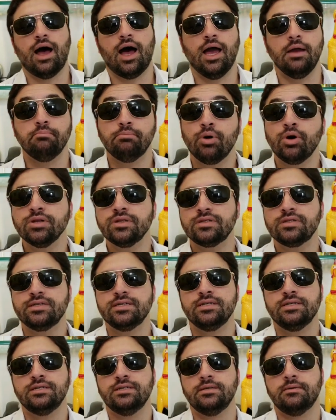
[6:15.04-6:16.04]
I bought
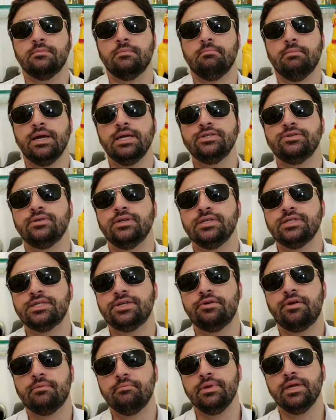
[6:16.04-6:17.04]
the Mandolin
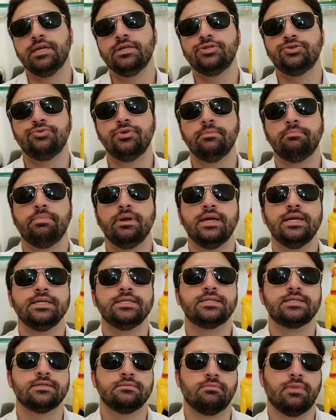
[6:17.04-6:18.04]
Ceramik to
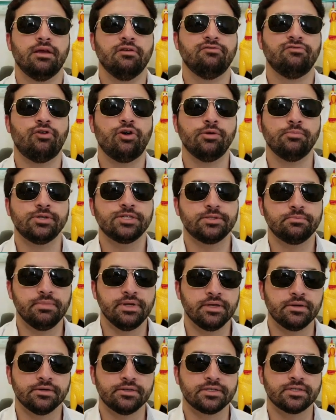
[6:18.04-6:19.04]
replace my former
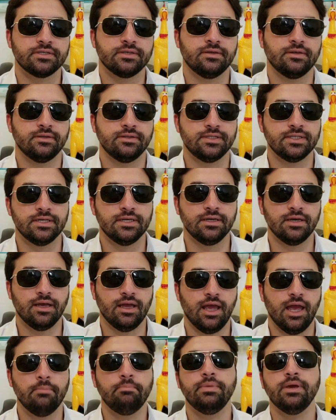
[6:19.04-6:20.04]
speakers, the
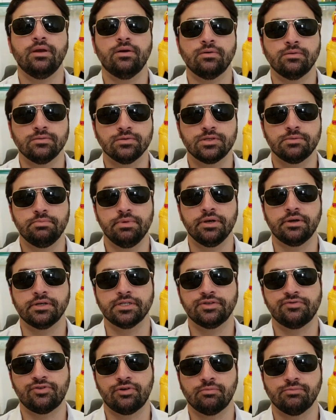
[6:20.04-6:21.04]
Epicon
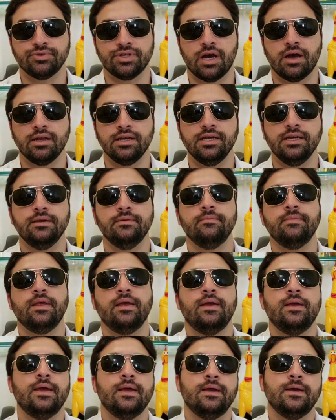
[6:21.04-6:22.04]
speakers from Dali.
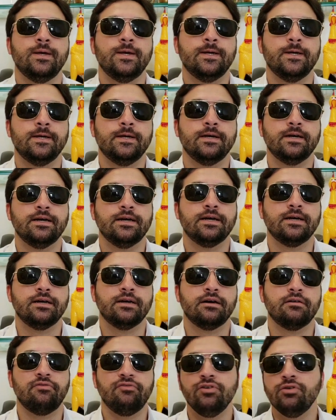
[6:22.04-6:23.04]

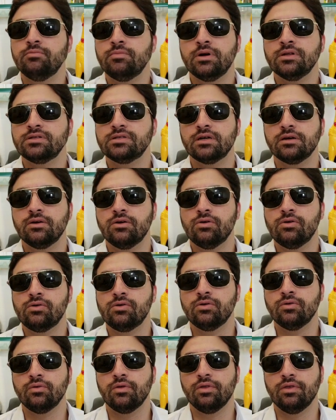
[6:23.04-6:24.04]
Uh, a few months
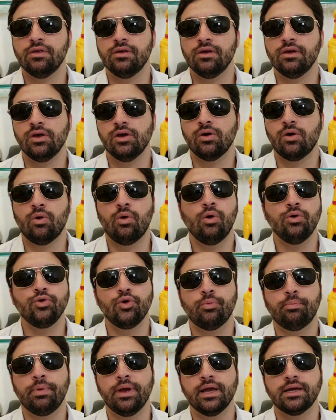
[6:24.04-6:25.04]
ago, the
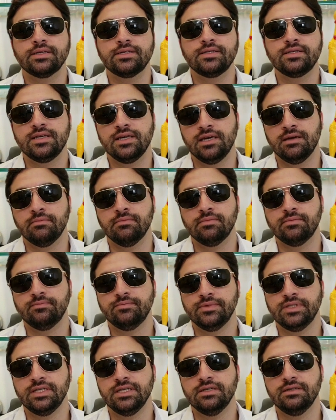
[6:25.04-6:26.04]
AudioPax team
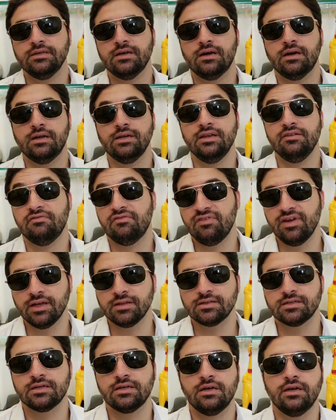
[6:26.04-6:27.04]
did an
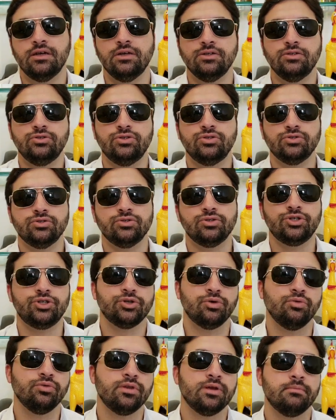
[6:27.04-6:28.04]
event to
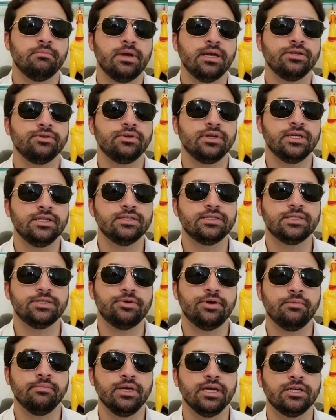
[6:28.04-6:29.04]
show the Mandolin
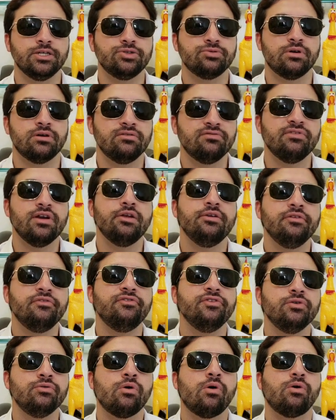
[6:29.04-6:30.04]
Ceramik to a very
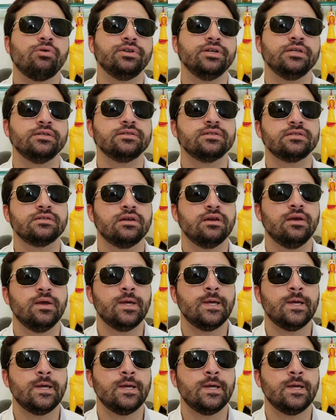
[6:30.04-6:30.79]
few audience